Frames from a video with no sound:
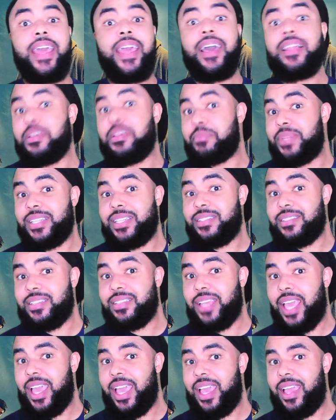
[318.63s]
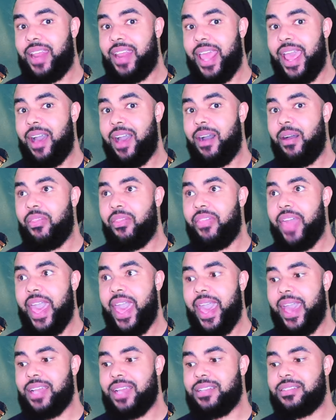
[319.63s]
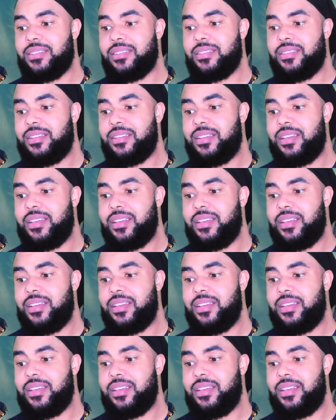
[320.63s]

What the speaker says: element and how that